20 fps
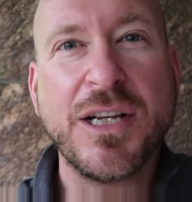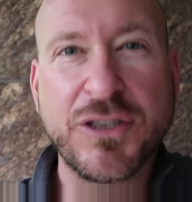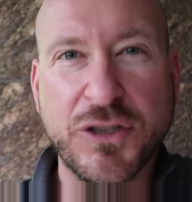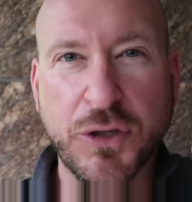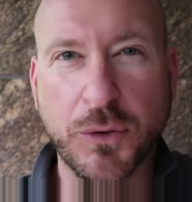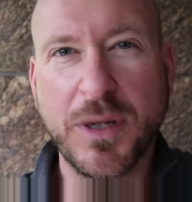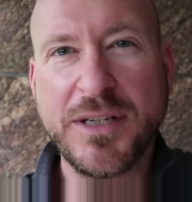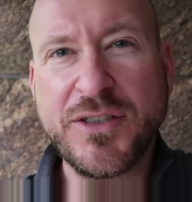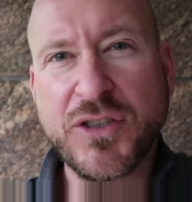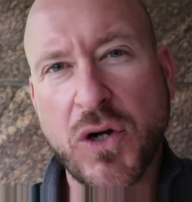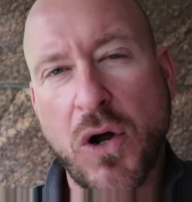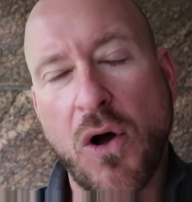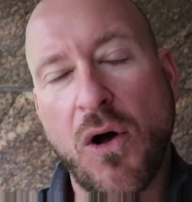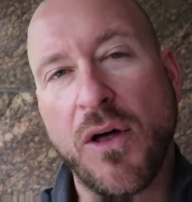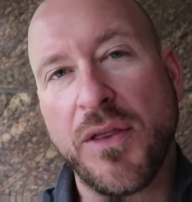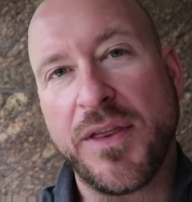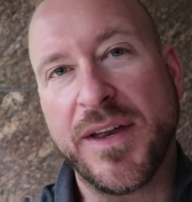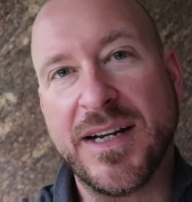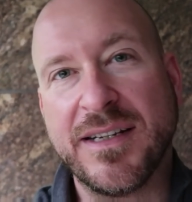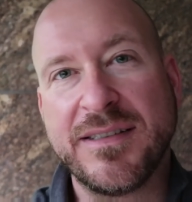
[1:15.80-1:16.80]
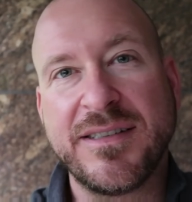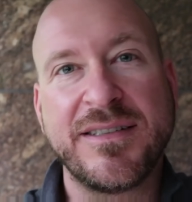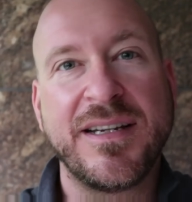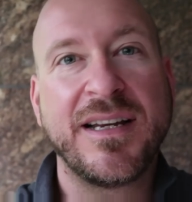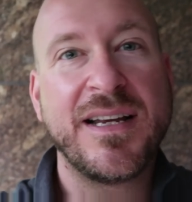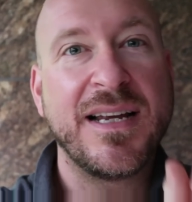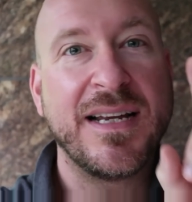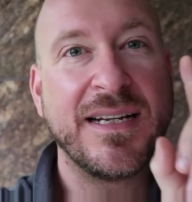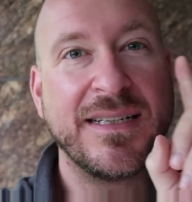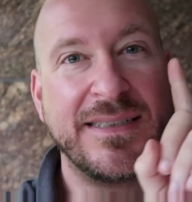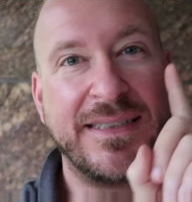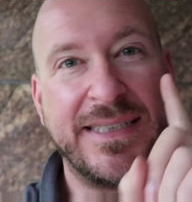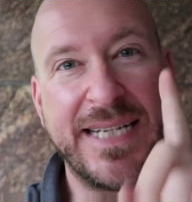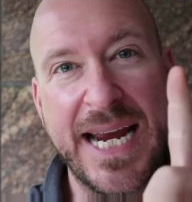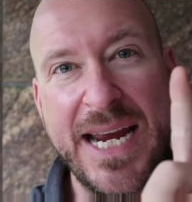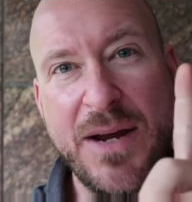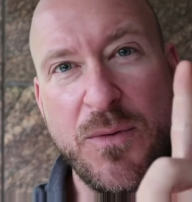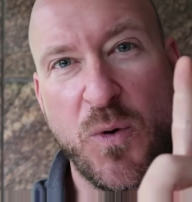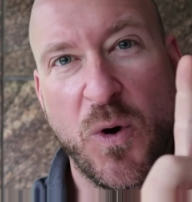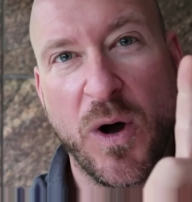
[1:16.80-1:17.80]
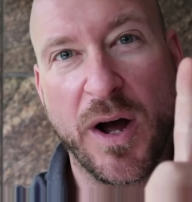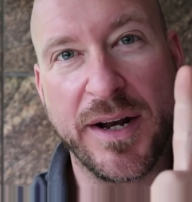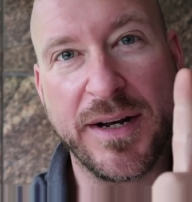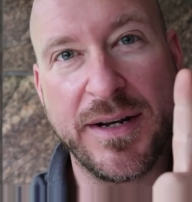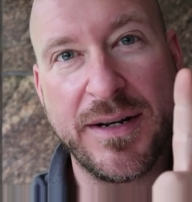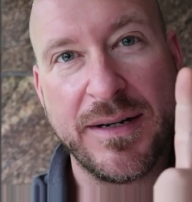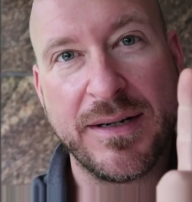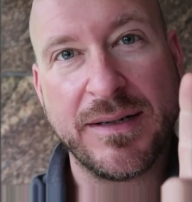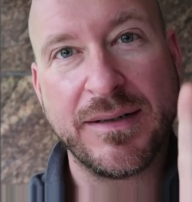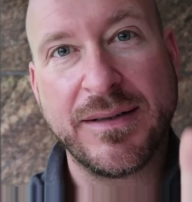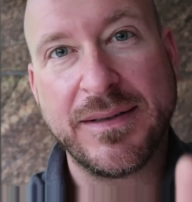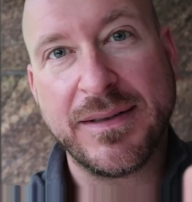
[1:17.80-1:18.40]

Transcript: So let's call this day one,